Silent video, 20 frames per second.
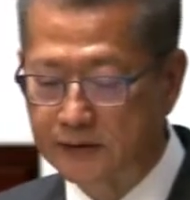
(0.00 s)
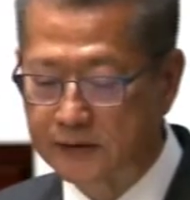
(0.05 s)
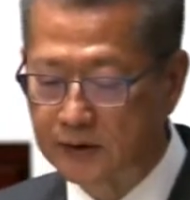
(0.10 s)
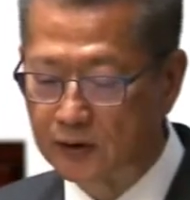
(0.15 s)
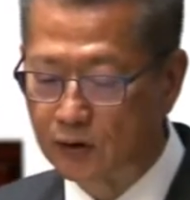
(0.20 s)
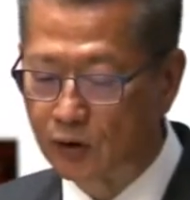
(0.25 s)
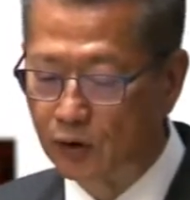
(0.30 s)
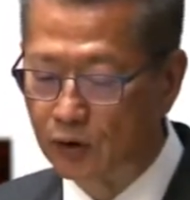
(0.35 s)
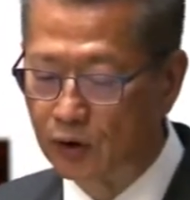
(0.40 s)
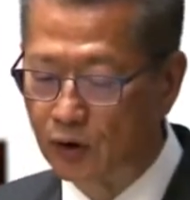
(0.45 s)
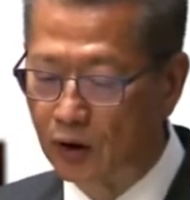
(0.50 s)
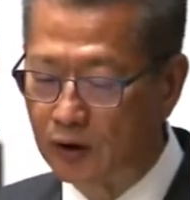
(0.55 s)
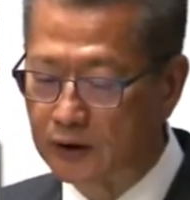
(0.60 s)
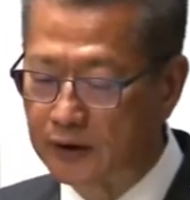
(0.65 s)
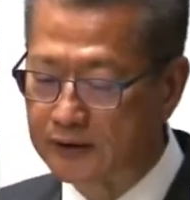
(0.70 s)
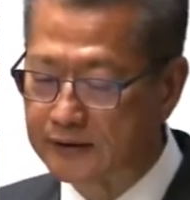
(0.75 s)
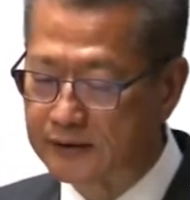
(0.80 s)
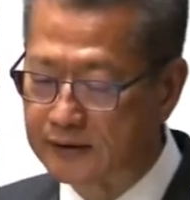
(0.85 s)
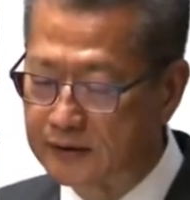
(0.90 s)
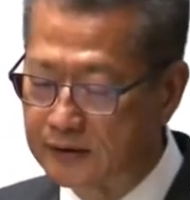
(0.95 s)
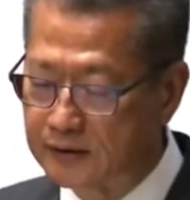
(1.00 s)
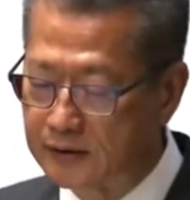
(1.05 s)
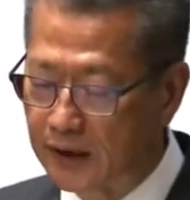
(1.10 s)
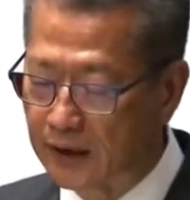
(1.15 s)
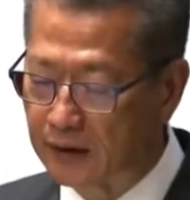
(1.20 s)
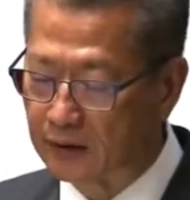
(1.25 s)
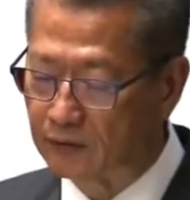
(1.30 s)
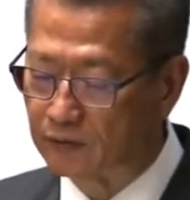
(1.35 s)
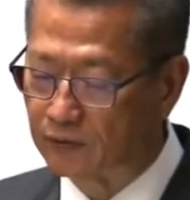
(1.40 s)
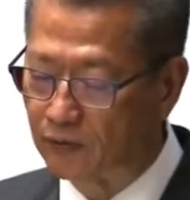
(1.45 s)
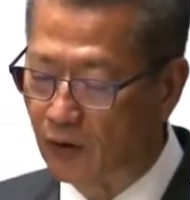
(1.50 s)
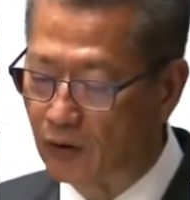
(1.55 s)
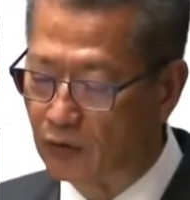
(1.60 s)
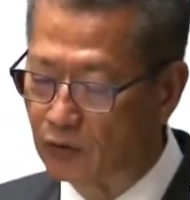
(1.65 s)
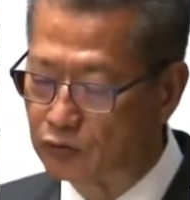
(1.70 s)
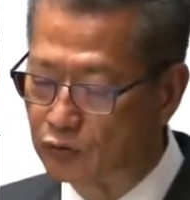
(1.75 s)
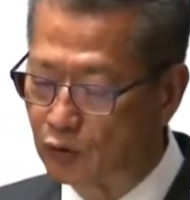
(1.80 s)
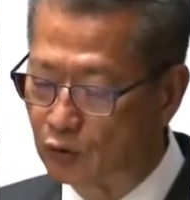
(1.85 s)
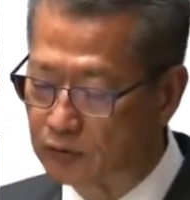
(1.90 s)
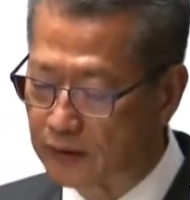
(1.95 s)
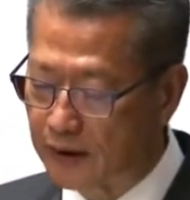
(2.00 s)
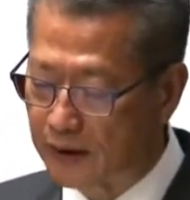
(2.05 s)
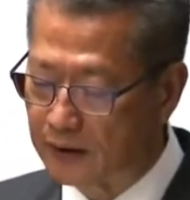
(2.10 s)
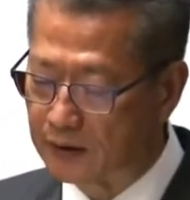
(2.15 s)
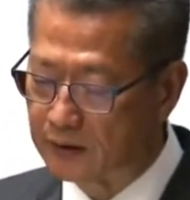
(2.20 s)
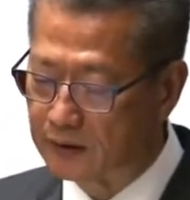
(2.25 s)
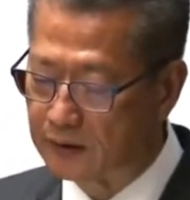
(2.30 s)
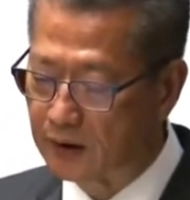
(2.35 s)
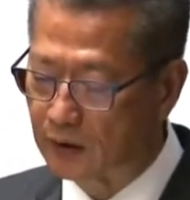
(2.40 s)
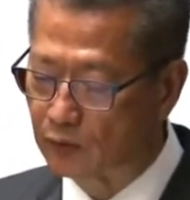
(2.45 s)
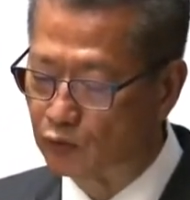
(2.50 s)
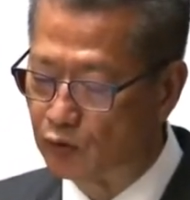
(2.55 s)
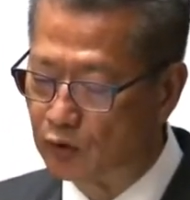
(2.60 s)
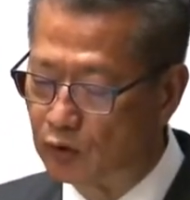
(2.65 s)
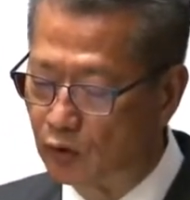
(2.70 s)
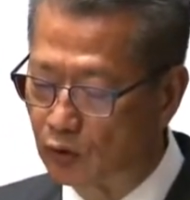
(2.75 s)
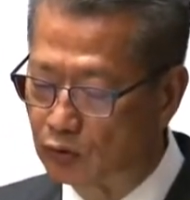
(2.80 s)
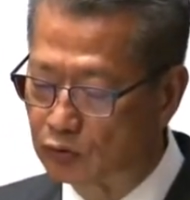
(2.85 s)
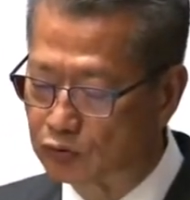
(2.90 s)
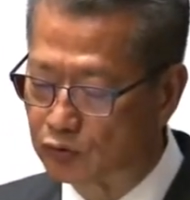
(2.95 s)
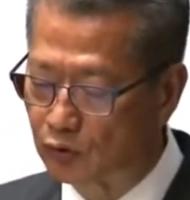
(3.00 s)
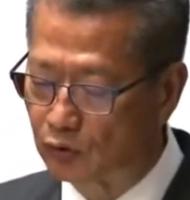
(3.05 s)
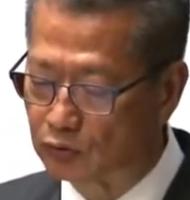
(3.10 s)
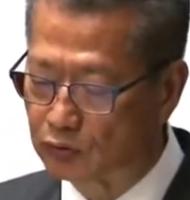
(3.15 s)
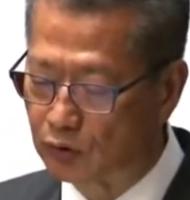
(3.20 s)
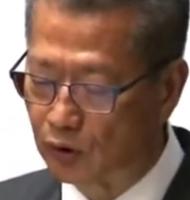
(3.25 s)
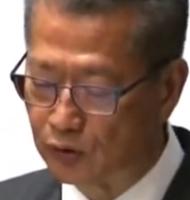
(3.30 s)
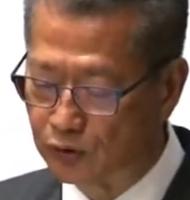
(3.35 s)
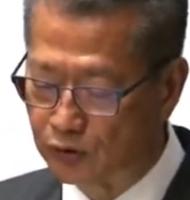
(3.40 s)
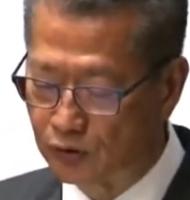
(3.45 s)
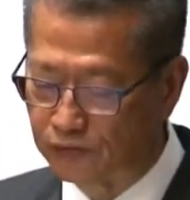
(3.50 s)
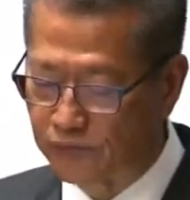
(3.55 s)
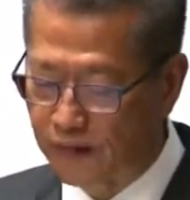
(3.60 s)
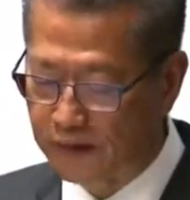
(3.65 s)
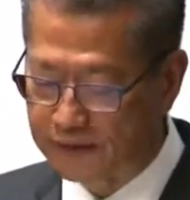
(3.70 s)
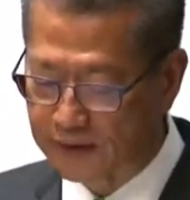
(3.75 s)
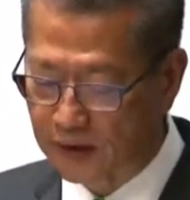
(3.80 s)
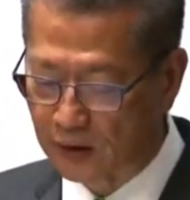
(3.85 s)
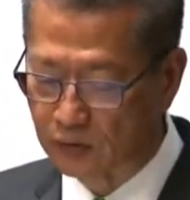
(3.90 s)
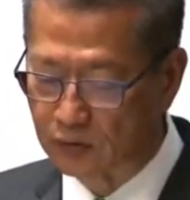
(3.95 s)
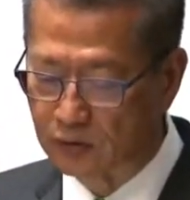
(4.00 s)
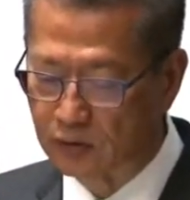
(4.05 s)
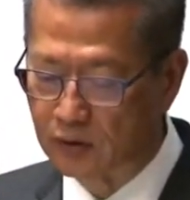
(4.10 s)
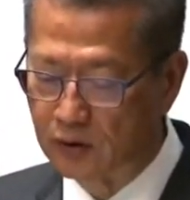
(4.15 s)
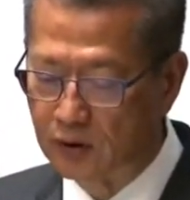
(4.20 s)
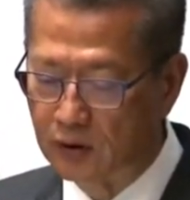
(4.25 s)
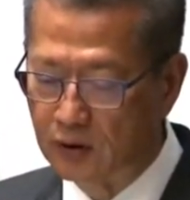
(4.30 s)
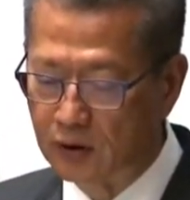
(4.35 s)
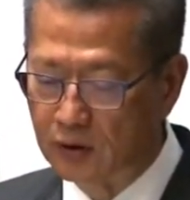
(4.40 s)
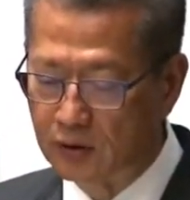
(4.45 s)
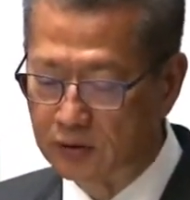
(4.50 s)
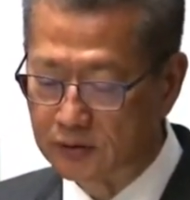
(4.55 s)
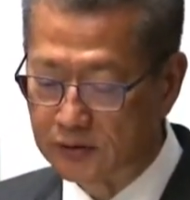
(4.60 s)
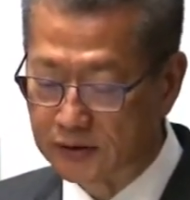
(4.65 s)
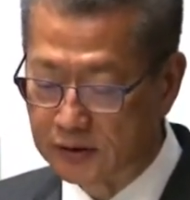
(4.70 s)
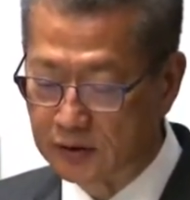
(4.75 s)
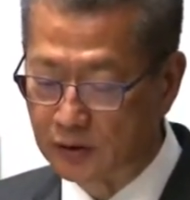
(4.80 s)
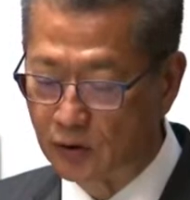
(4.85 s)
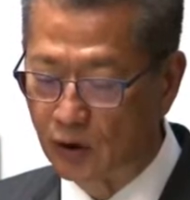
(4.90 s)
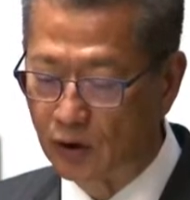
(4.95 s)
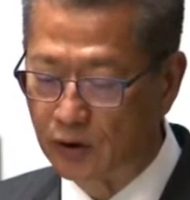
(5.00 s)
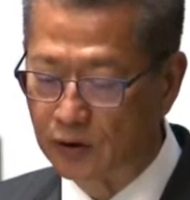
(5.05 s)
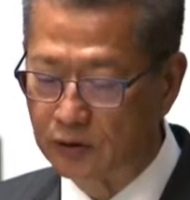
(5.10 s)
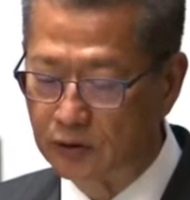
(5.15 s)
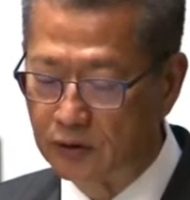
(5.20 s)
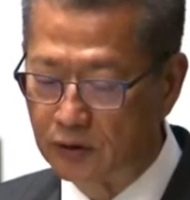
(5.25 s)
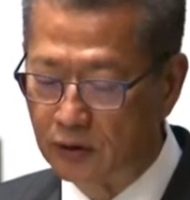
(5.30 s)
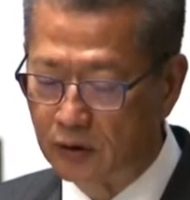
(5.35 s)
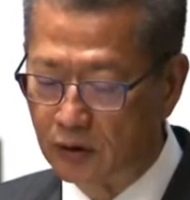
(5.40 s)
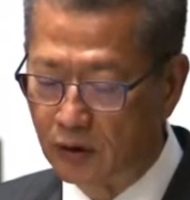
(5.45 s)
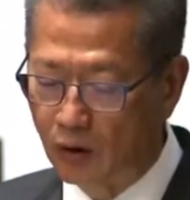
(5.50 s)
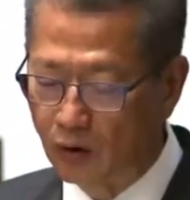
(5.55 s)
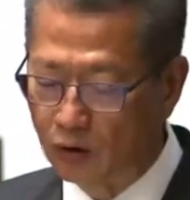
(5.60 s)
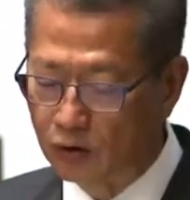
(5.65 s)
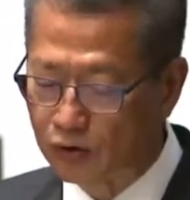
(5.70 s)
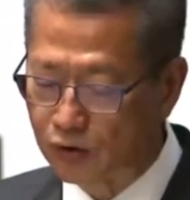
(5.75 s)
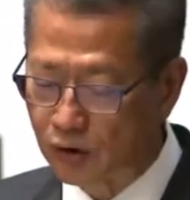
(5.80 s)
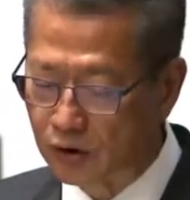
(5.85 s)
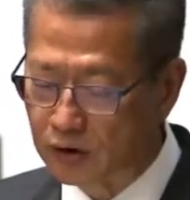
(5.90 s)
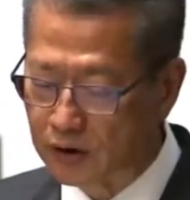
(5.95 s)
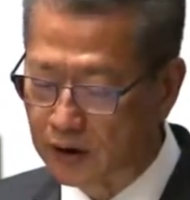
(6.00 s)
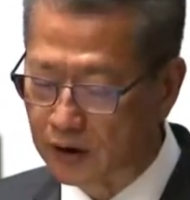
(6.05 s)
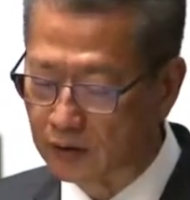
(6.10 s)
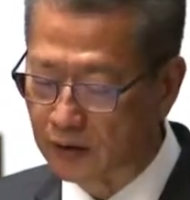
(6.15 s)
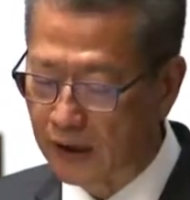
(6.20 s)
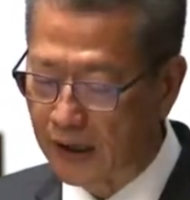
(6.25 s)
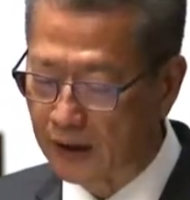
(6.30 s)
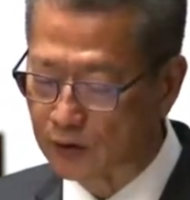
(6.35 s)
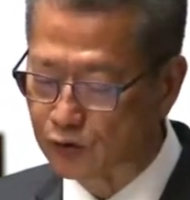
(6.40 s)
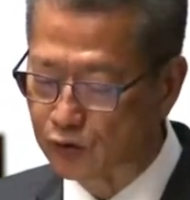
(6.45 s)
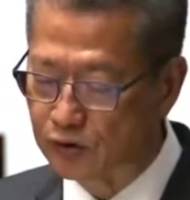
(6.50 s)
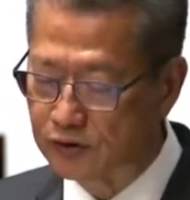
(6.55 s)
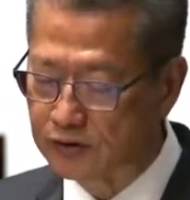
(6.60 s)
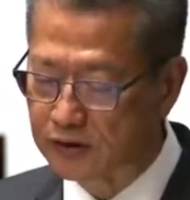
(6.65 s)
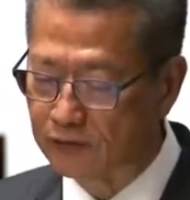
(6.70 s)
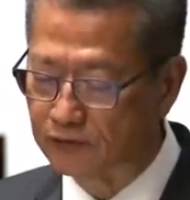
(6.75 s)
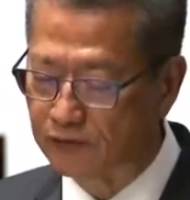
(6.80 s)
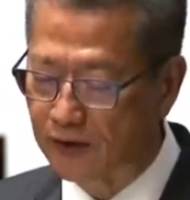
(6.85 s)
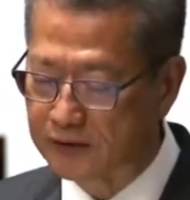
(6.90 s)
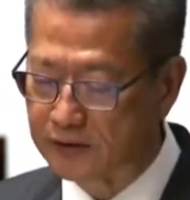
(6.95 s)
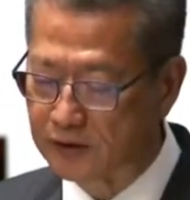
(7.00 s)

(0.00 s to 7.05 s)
batch of public housing in Kwu Tung North is expected to take place in 2021, one year earlier than originally planned.